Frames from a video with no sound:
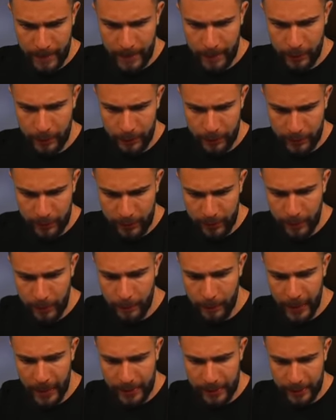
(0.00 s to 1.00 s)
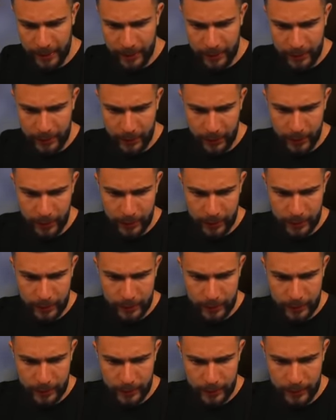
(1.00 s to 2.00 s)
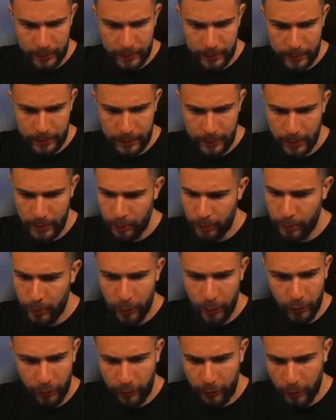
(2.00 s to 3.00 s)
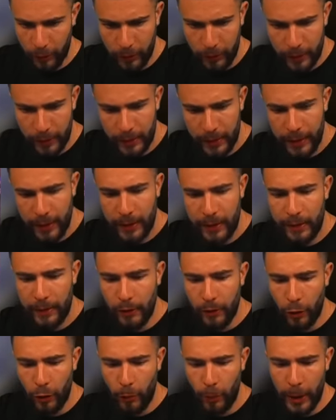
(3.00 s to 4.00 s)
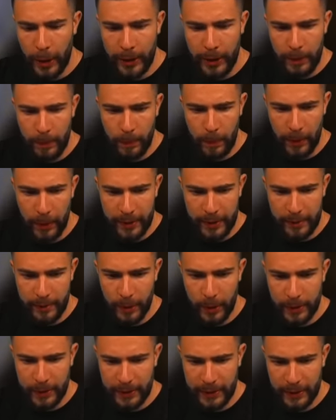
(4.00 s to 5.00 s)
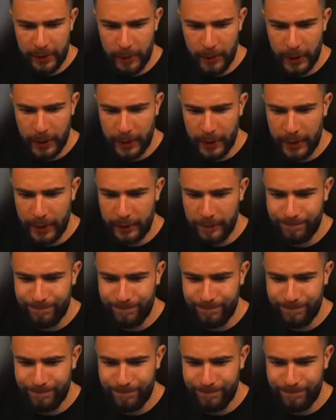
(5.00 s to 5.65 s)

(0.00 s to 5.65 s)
Good, amazing start. Beautiful. No money plus multis building.